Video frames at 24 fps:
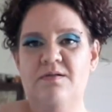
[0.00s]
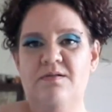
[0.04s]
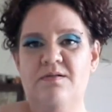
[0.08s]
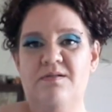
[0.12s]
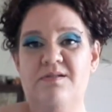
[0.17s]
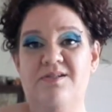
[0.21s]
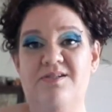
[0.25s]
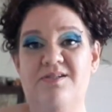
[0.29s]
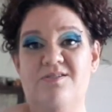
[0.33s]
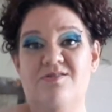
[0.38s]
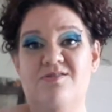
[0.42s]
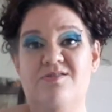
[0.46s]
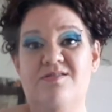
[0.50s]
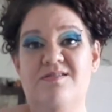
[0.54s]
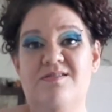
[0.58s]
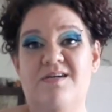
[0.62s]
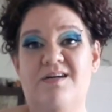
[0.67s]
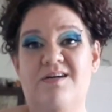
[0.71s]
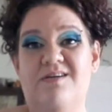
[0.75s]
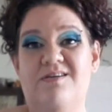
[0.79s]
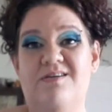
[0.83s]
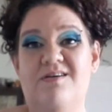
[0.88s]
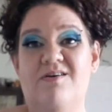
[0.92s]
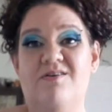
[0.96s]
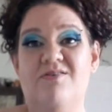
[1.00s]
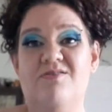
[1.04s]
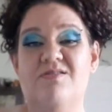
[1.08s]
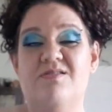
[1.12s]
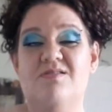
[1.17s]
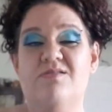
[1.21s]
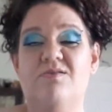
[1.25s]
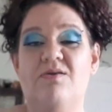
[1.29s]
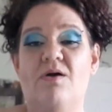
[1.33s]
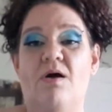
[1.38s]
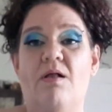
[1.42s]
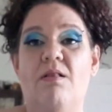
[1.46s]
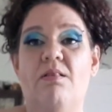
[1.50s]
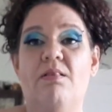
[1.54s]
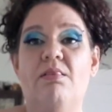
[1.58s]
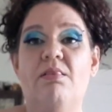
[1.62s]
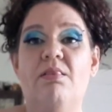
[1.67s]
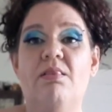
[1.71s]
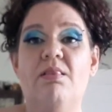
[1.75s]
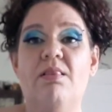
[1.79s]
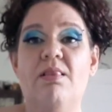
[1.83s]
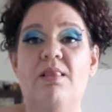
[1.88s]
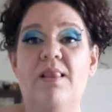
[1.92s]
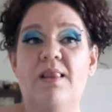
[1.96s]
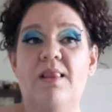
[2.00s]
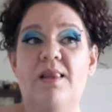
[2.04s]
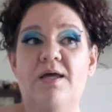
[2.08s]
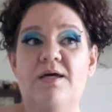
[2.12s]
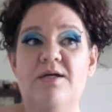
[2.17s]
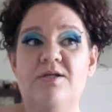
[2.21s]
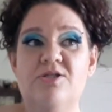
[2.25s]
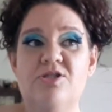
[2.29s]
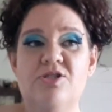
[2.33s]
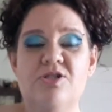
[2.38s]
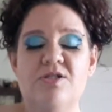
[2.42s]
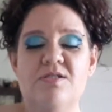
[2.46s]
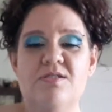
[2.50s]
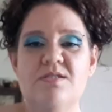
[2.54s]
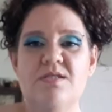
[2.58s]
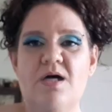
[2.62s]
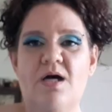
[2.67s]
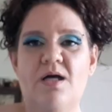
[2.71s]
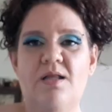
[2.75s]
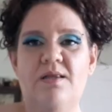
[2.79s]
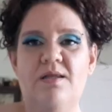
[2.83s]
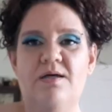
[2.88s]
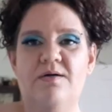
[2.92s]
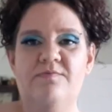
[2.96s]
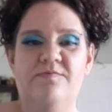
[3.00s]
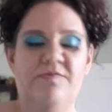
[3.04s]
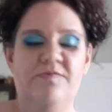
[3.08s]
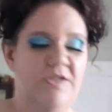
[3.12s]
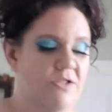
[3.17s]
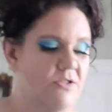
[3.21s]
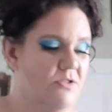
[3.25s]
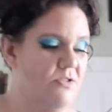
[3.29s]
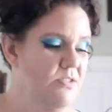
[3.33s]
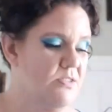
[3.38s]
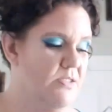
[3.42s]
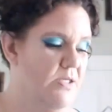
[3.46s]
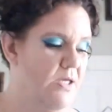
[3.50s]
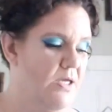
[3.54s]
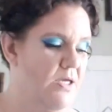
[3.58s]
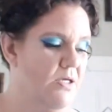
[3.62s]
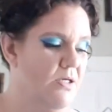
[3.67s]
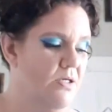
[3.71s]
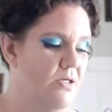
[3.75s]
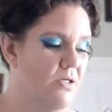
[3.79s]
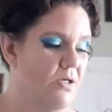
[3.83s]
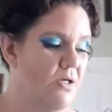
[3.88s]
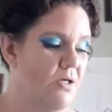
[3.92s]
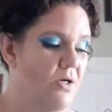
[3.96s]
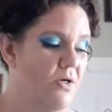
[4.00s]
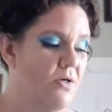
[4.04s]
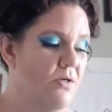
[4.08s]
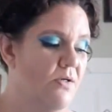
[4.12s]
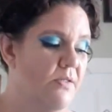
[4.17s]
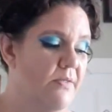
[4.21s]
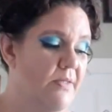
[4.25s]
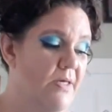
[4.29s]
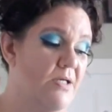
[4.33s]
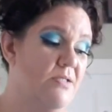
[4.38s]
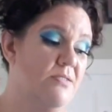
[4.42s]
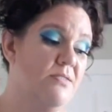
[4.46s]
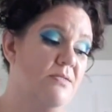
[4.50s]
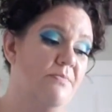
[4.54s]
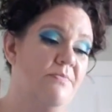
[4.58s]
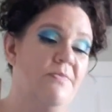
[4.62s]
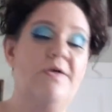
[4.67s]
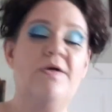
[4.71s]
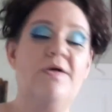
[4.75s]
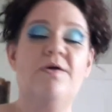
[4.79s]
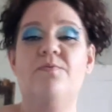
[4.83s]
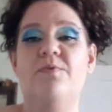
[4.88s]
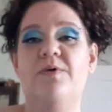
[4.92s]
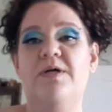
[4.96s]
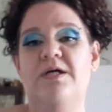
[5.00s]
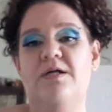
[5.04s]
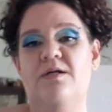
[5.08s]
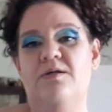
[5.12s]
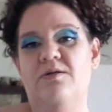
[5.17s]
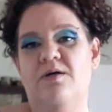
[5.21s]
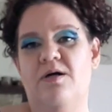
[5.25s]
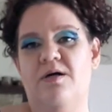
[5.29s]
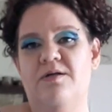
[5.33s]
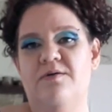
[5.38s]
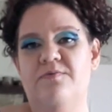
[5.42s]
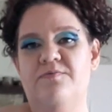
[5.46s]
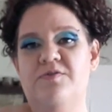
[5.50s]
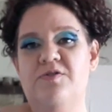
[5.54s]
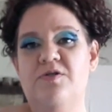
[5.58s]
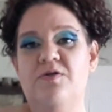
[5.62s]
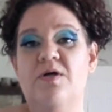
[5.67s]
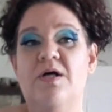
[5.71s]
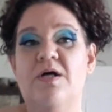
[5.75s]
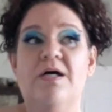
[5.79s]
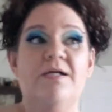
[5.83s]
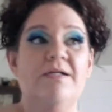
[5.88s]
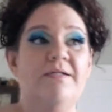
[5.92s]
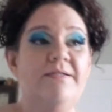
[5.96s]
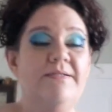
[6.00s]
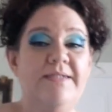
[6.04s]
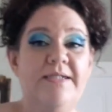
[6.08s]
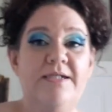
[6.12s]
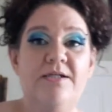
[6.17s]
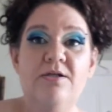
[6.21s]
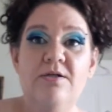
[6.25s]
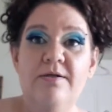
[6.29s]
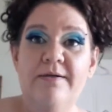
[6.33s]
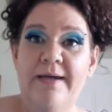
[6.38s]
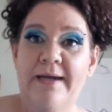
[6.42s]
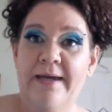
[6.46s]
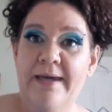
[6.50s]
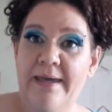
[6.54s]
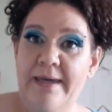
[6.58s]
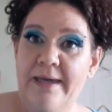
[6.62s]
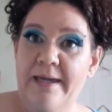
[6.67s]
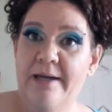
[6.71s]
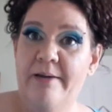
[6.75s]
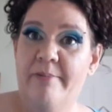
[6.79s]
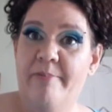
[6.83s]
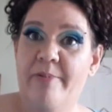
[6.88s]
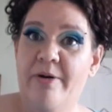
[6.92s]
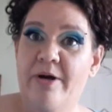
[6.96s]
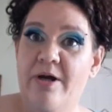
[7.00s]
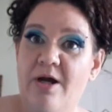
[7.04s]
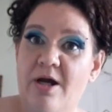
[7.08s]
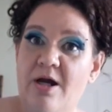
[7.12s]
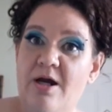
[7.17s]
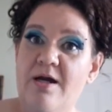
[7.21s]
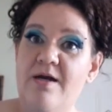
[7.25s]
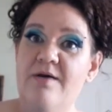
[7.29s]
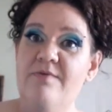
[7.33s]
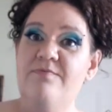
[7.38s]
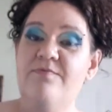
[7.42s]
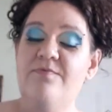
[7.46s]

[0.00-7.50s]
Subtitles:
Deer steak is delicious. I love deer steak. That's something we get a lot of too. Deer hamburger.